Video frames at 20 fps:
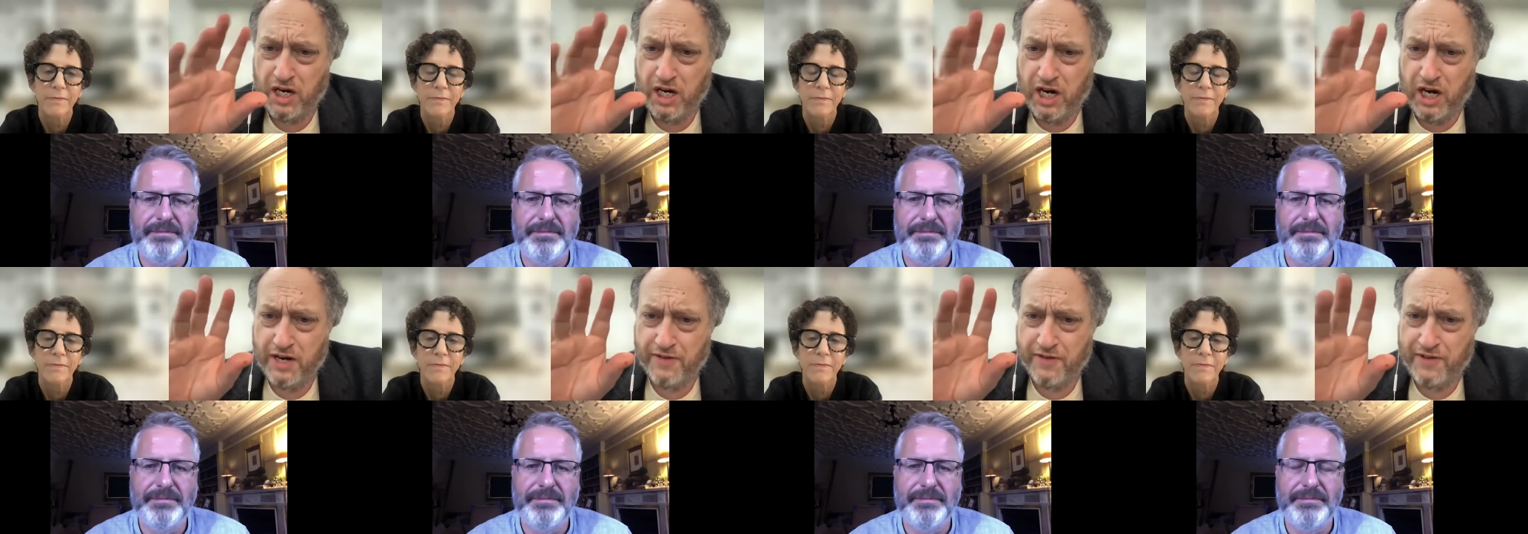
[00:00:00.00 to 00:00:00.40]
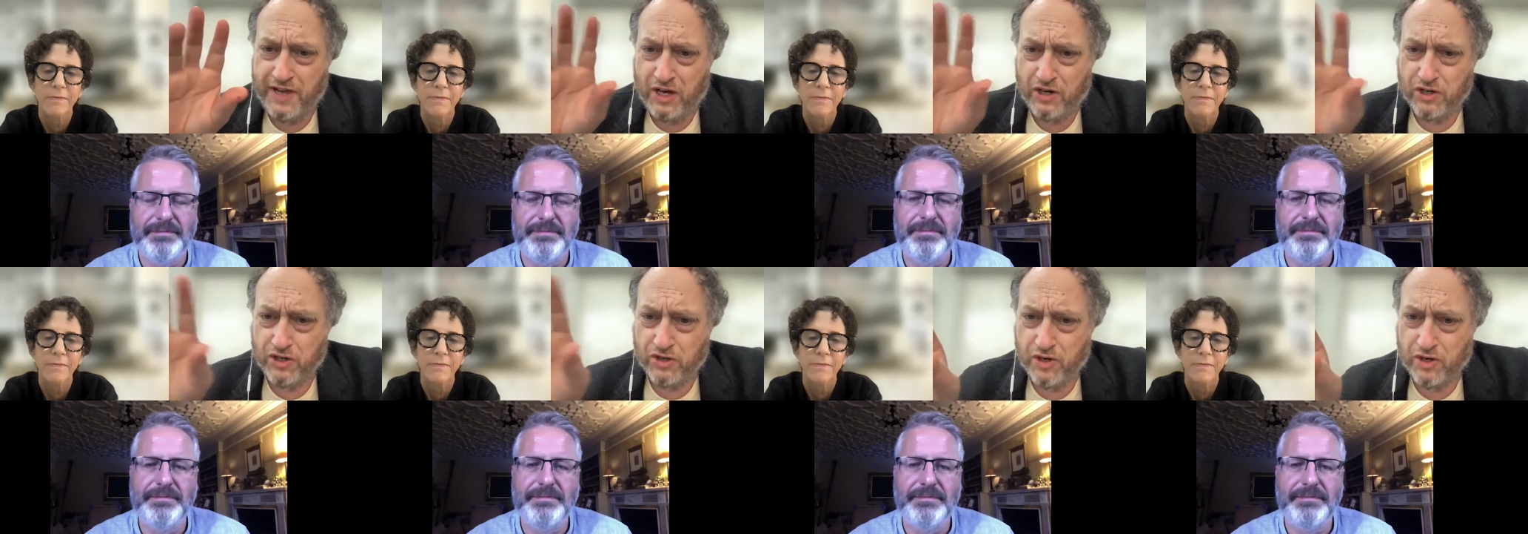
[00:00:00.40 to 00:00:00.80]
Speaker 1: kind of
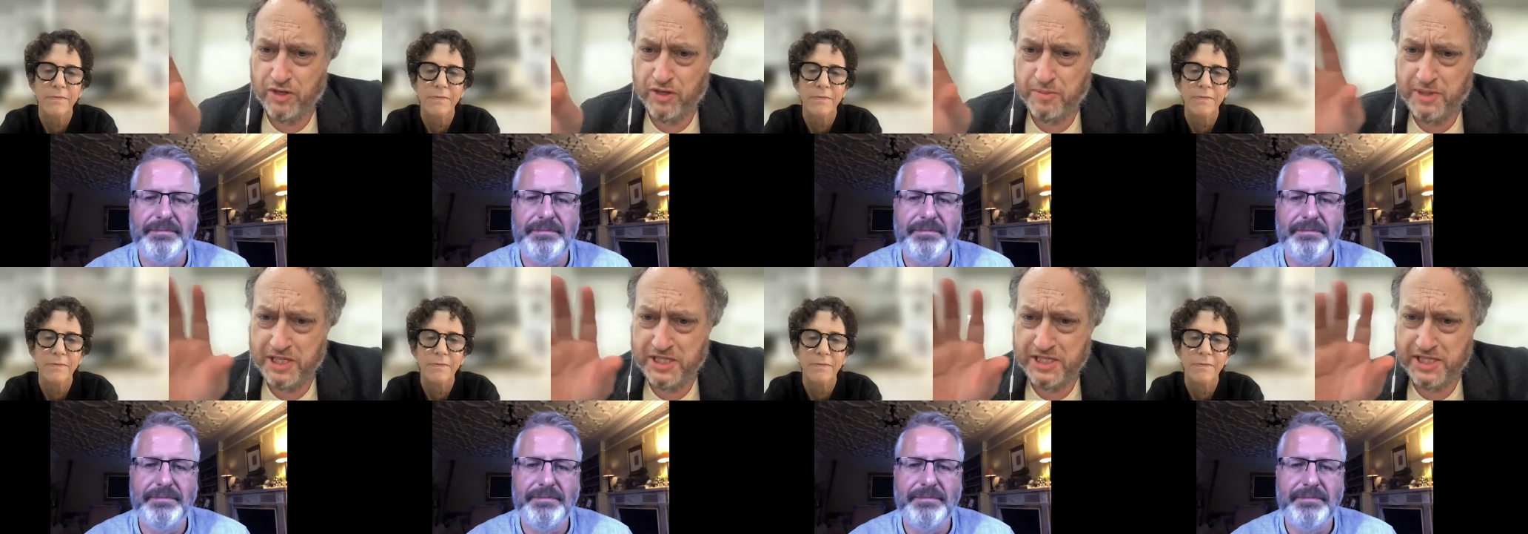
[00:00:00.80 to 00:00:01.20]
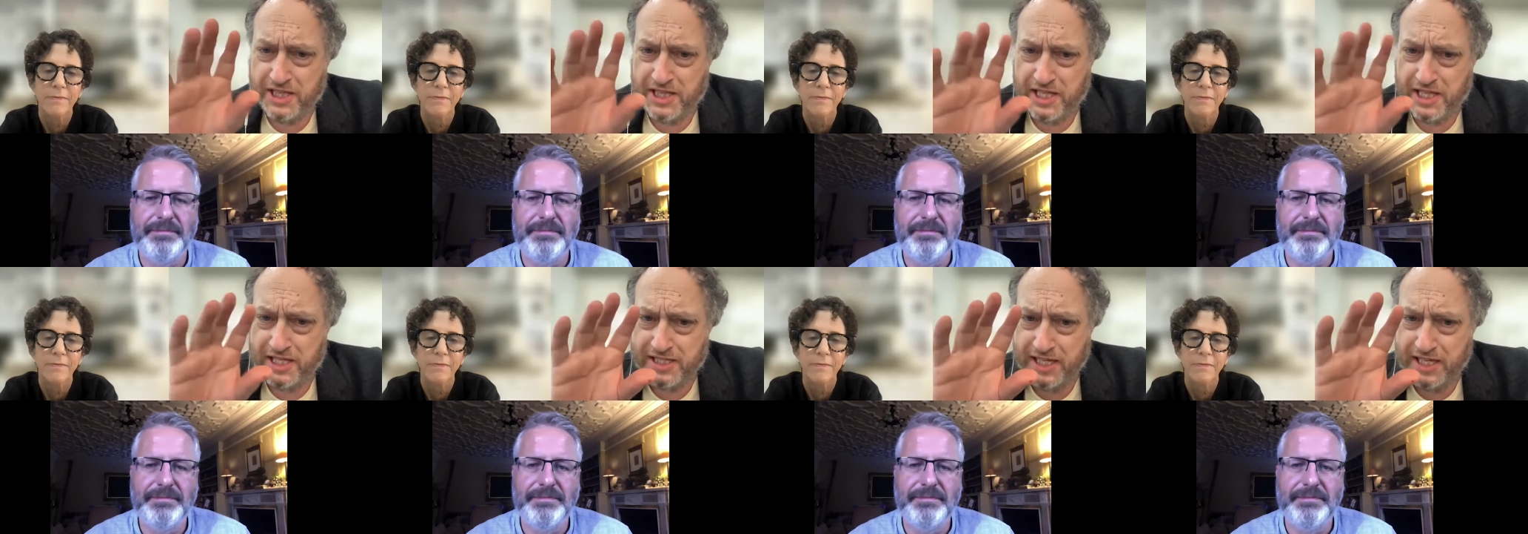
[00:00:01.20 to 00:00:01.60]
algorithm is it
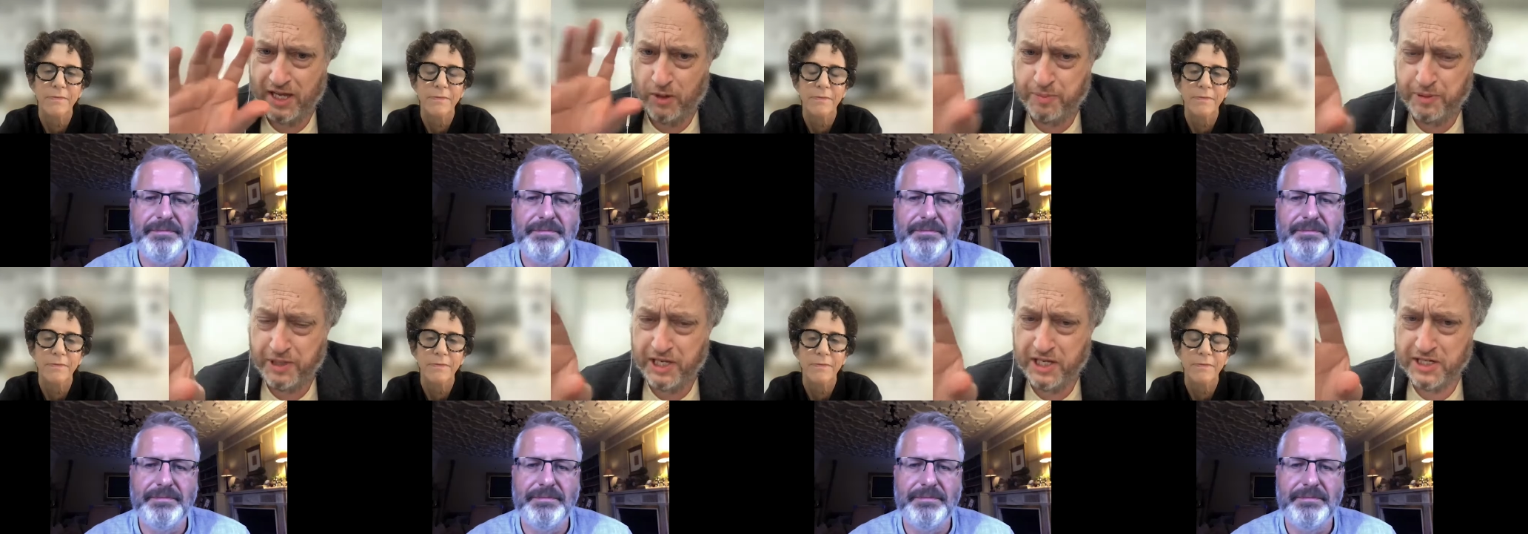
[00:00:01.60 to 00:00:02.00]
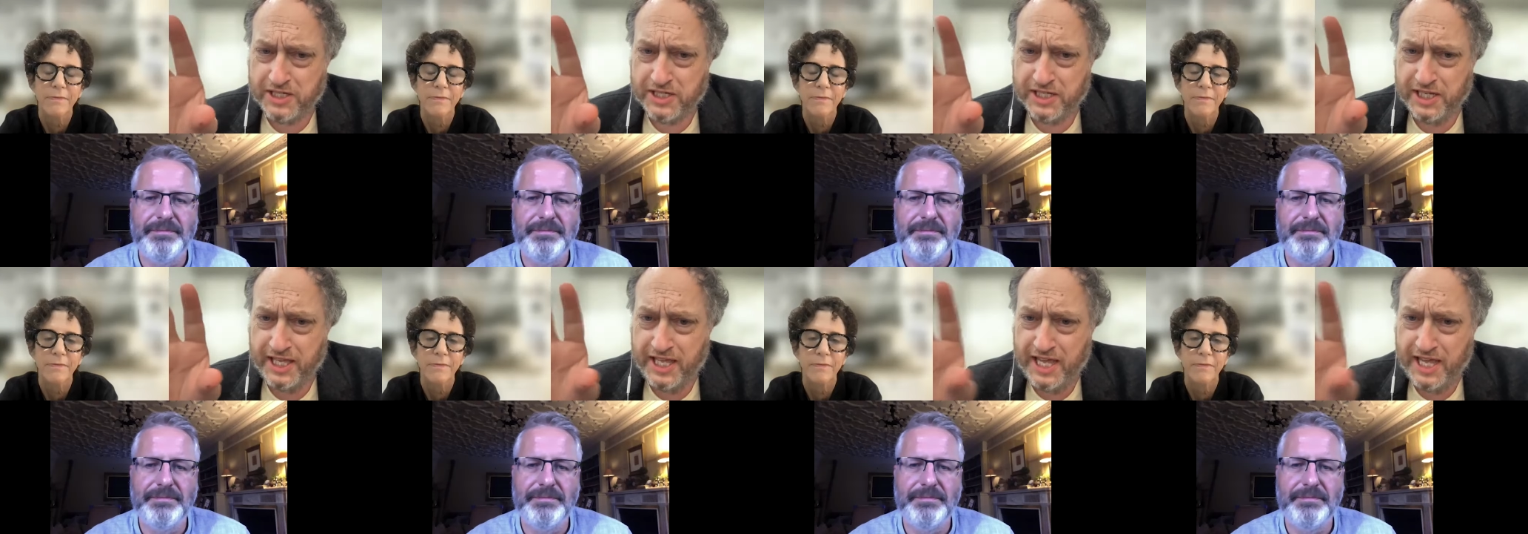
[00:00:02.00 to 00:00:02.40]
that's helping it
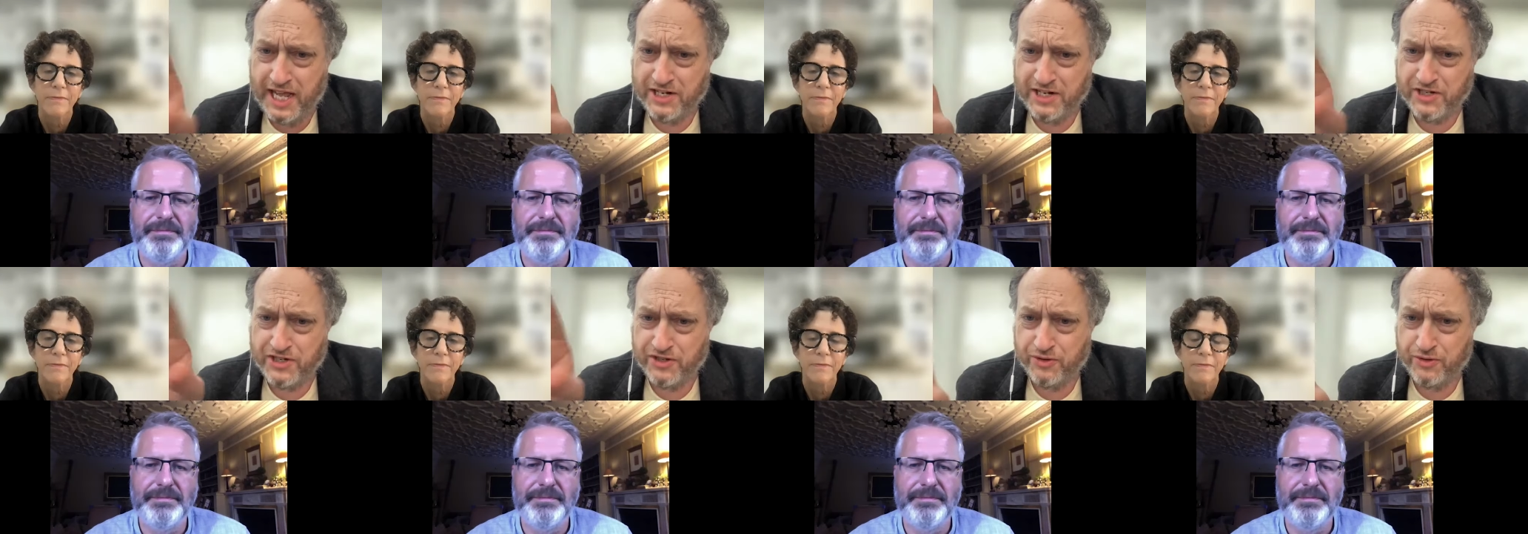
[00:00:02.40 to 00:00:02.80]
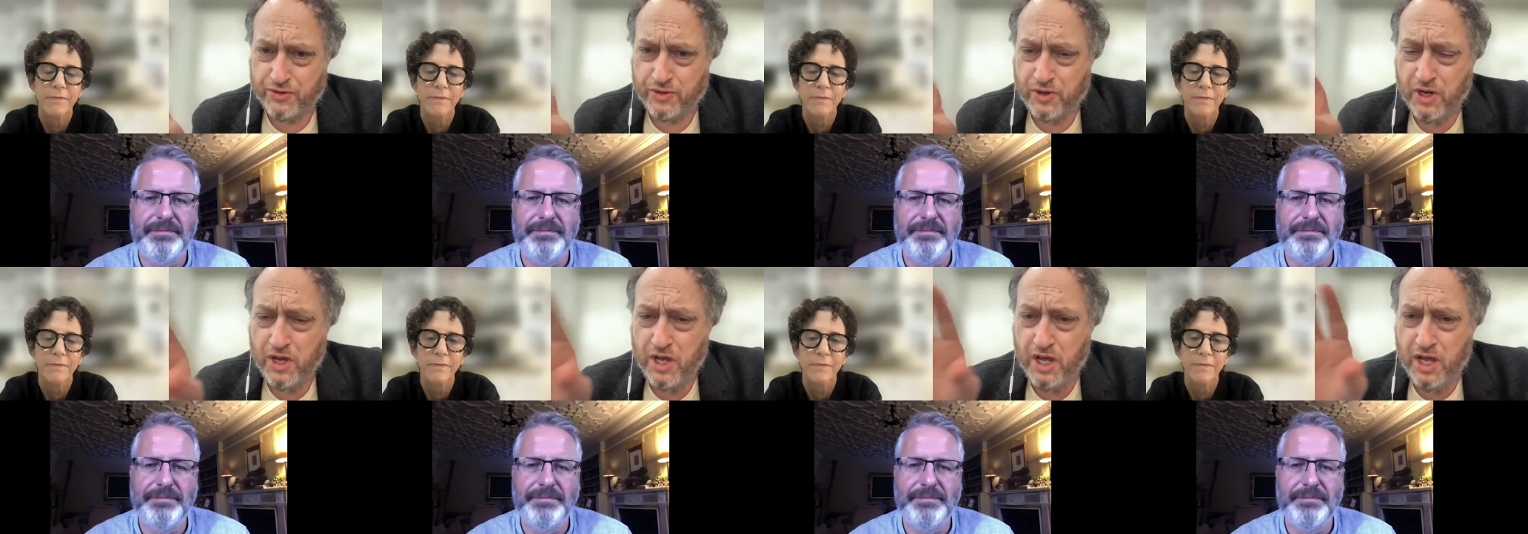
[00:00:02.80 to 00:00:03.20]
to get to